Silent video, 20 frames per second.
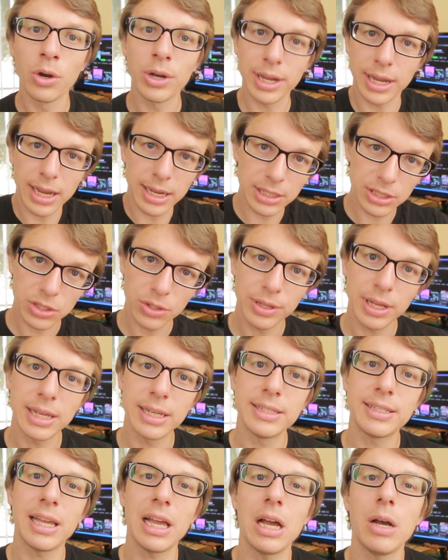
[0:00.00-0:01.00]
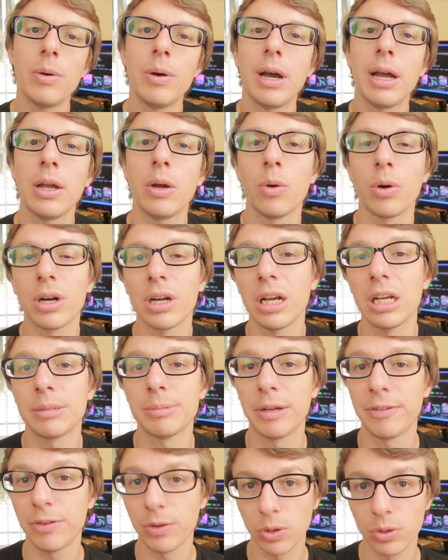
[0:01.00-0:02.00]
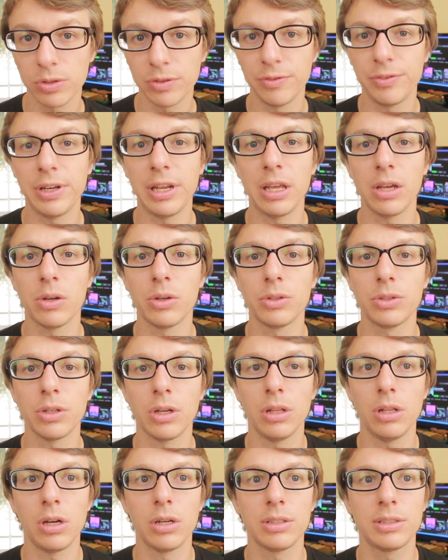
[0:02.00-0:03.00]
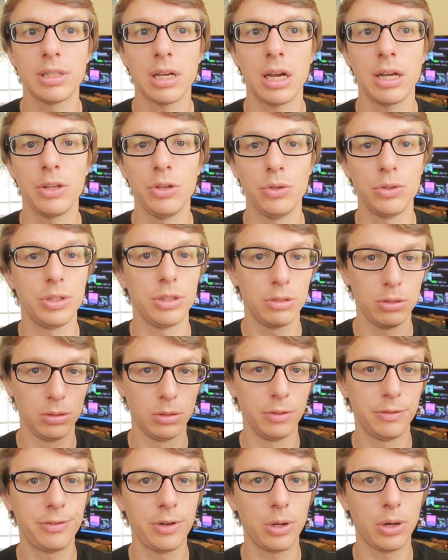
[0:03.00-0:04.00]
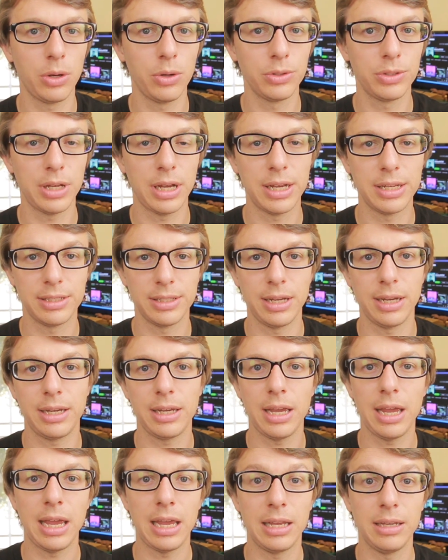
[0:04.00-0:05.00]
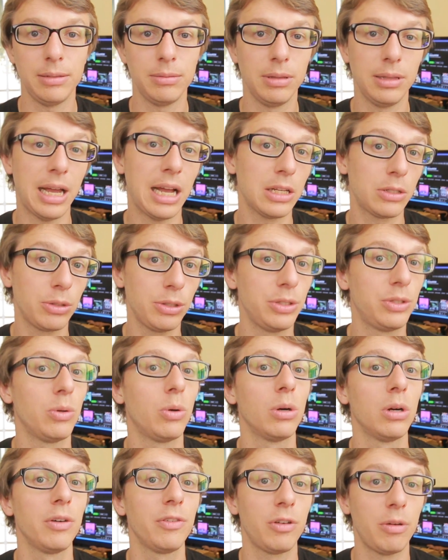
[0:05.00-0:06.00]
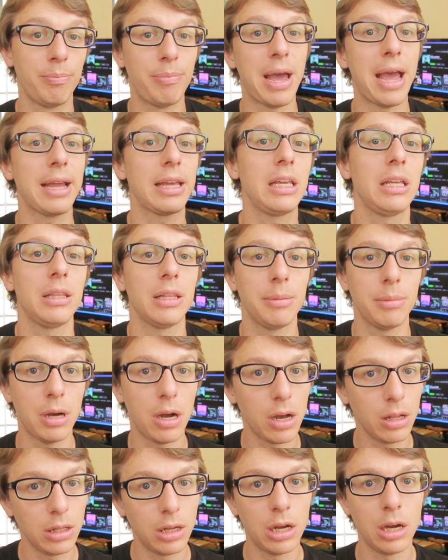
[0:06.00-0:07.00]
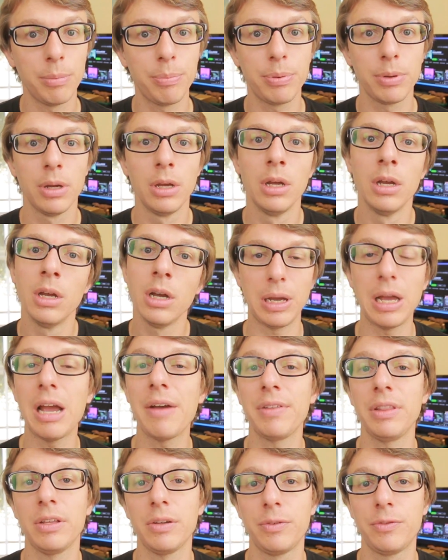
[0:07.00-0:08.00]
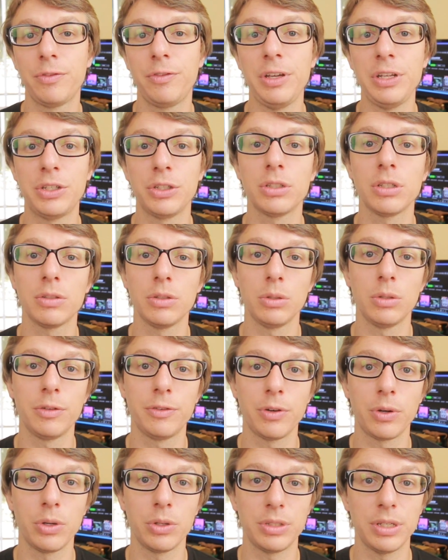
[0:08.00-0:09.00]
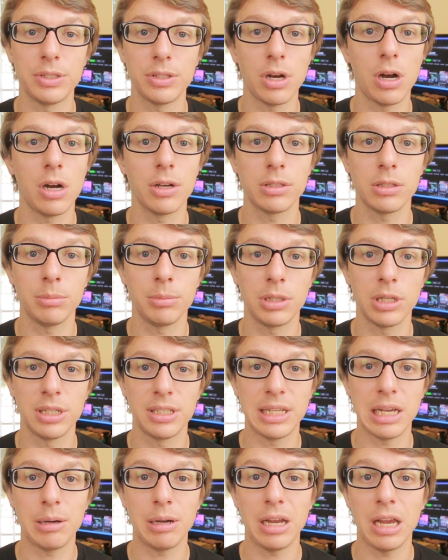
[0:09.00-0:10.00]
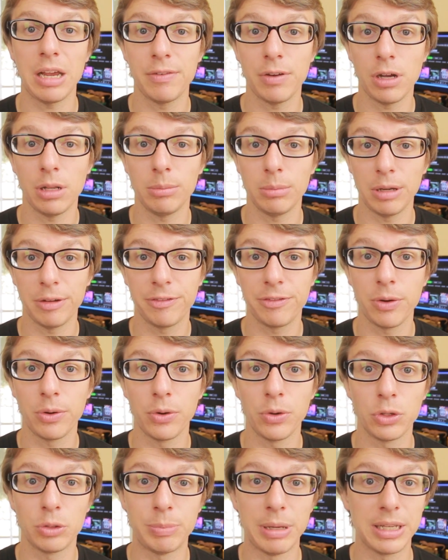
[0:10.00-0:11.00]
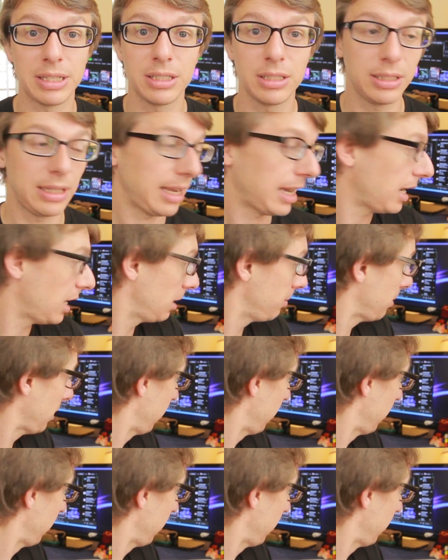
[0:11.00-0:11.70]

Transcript: Okay guys, so that is how I organize my photos and videos alongside using Google Photos as like a last resort for backing them all up. But having the features of Google Photos is awesome because now I have all my photos basically on